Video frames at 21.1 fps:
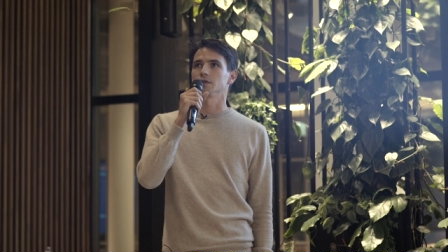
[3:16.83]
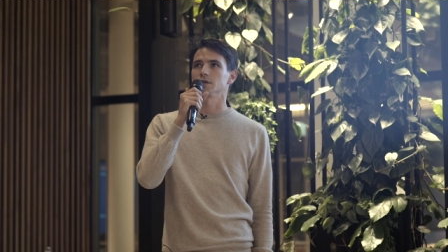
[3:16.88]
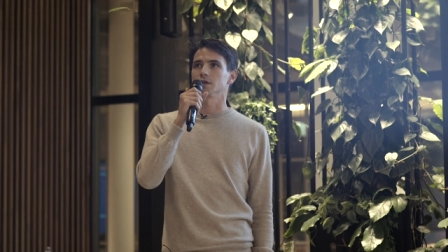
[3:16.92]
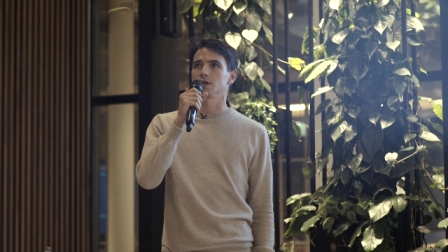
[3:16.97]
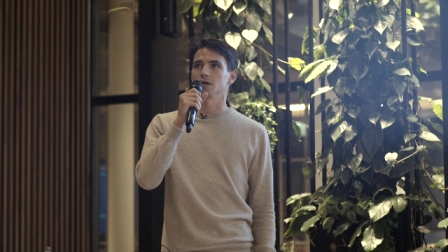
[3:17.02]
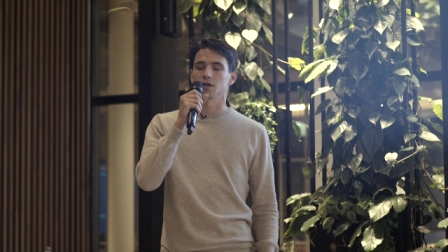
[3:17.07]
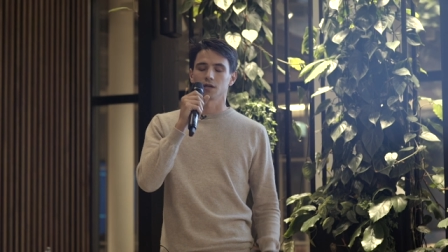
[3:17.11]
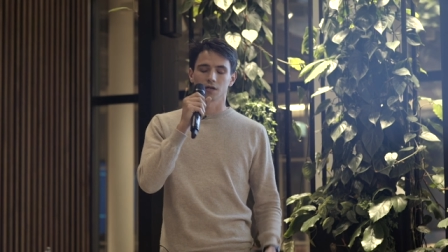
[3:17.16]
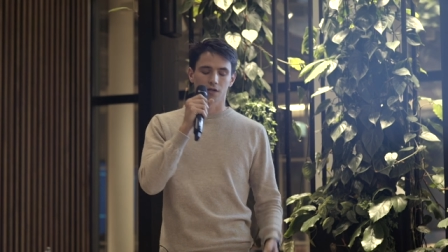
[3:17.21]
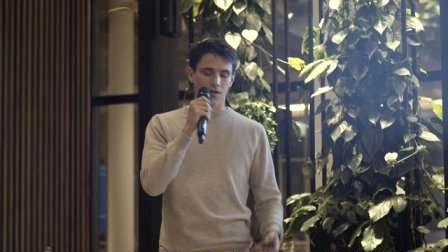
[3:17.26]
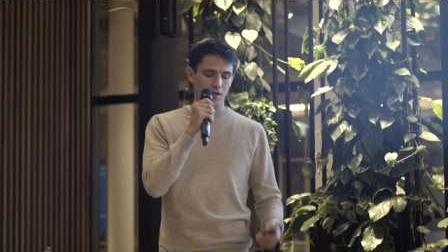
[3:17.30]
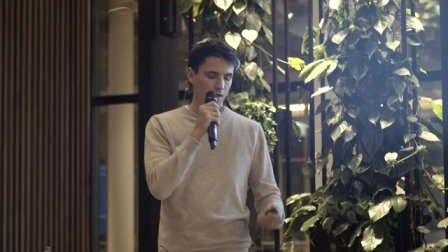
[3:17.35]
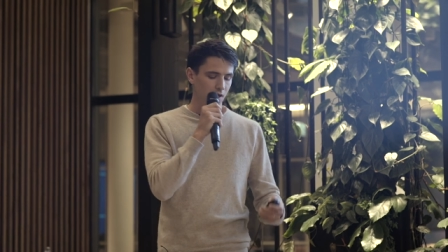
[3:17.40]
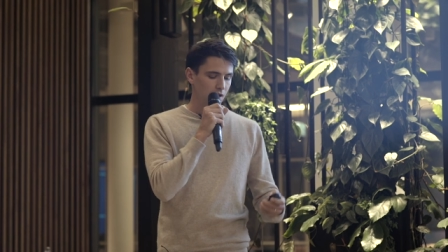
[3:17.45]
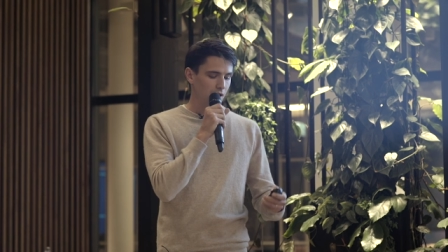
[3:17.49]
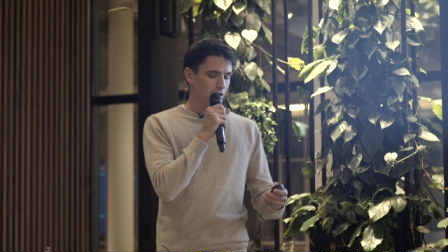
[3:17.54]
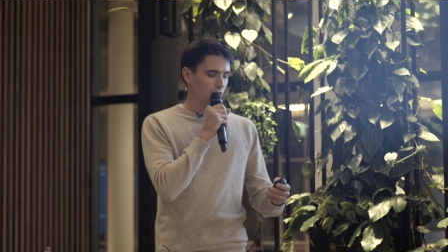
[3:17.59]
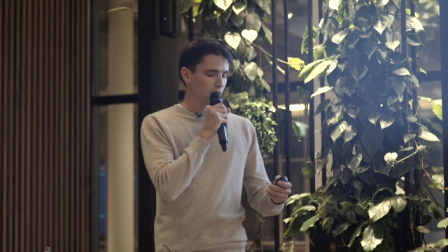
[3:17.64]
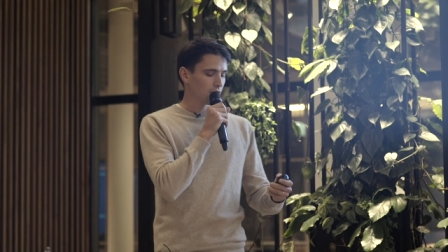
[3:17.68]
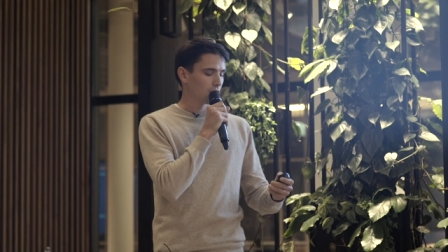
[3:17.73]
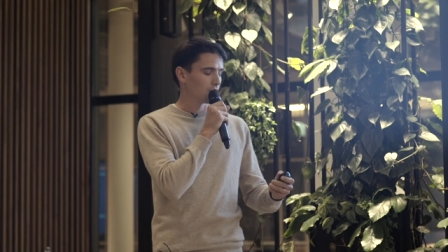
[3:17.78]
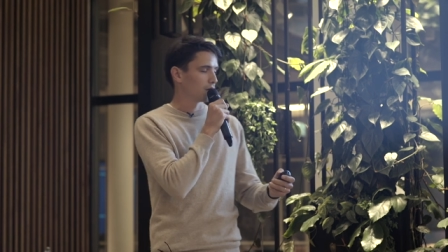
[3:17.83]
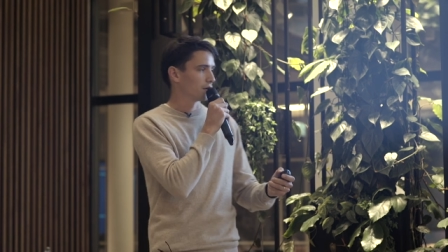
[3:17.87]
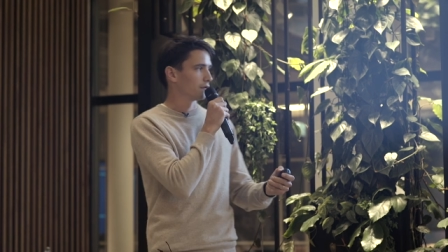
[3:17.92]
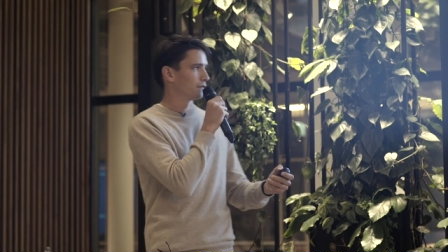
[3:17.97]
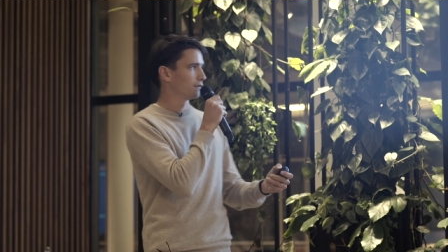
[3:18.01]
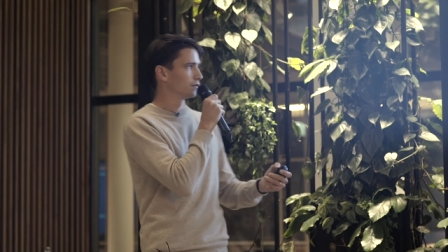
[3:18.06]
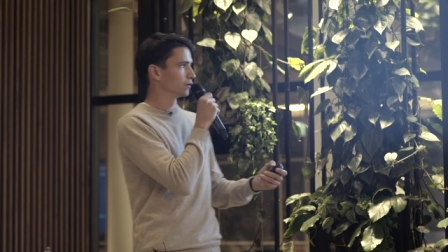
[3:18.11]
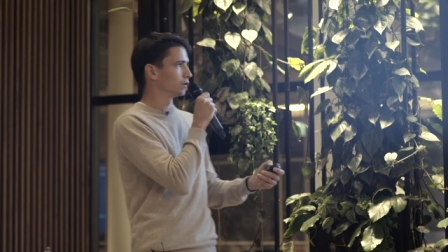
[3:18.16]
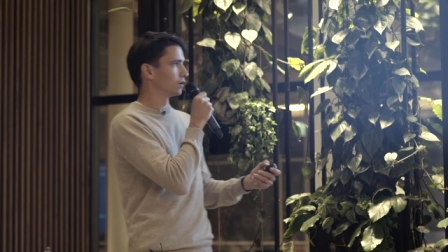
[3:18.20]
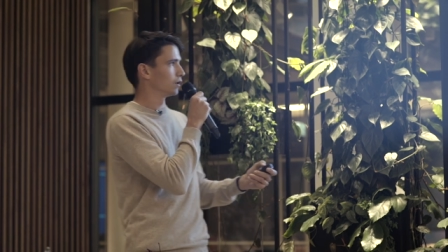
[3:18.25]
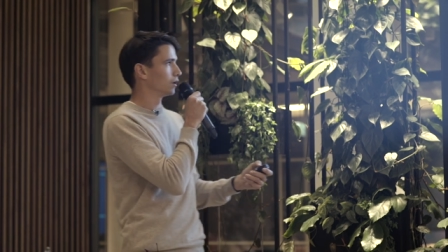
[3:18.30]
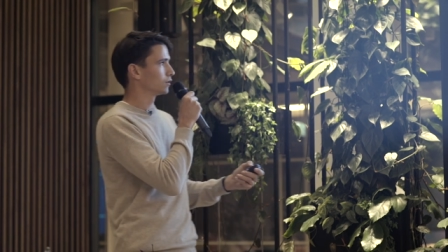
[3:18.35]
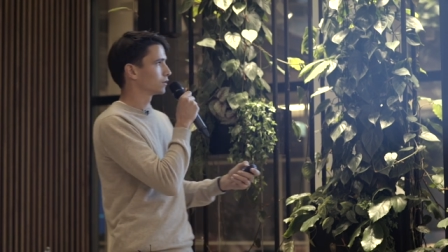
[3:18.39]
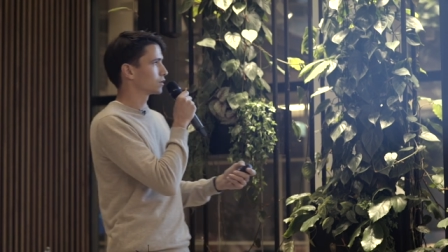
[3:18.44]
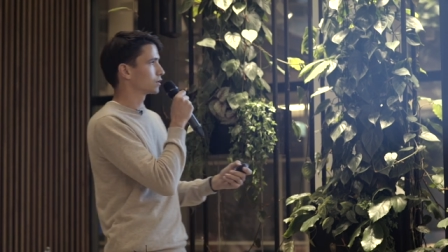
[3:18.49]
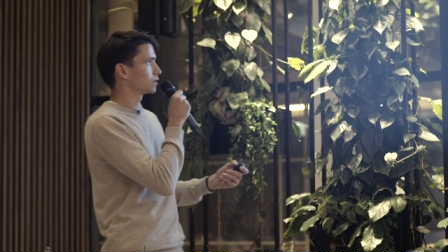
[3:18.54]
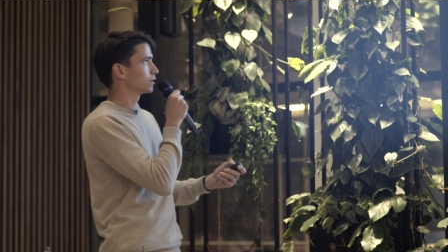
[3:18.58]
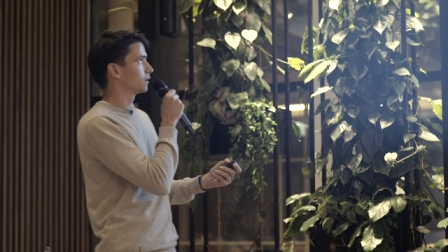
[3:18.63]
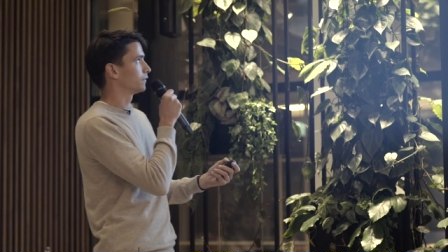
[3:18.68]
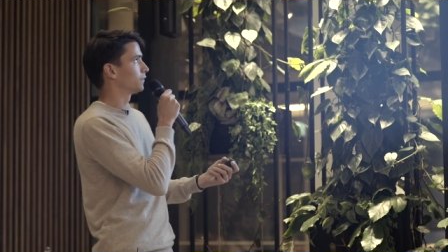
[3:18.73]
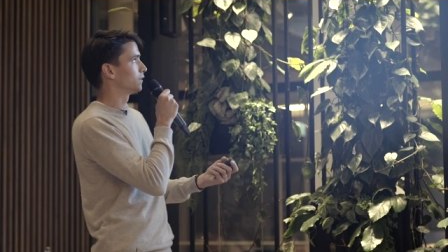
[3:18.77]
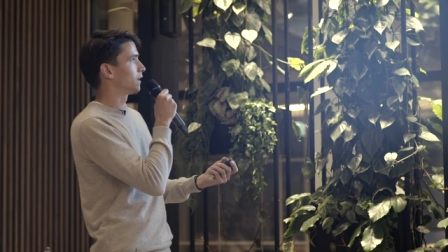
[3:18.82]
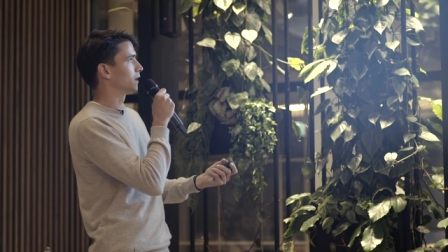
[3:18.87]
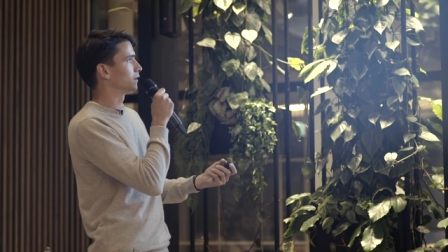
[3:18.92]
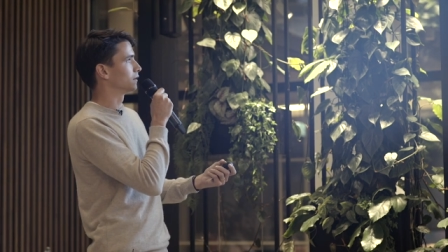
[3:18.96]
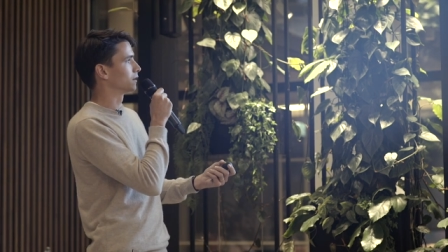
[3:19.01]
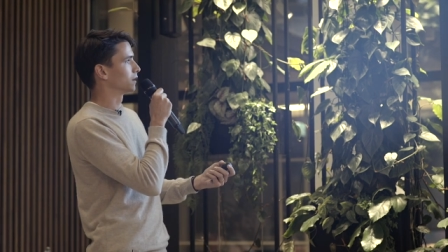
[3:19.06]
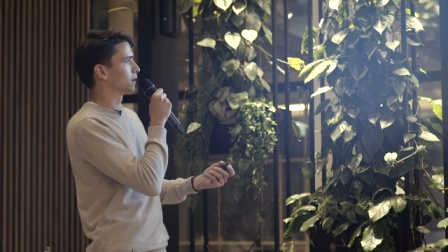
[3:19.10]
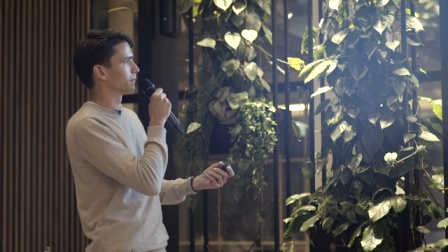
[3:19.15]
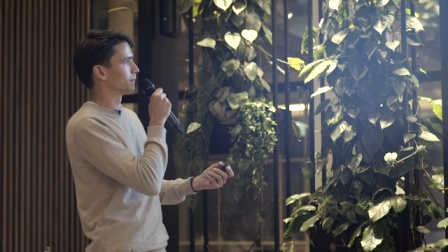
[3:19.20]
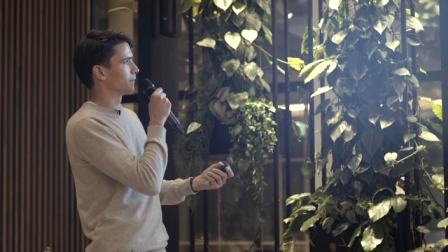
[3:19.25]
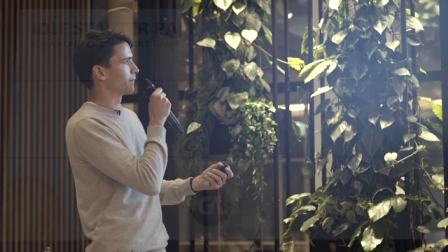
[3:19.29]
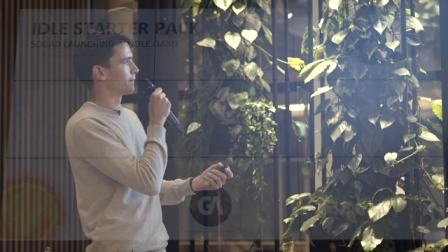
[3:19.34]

the uh, for the launch of an idle game.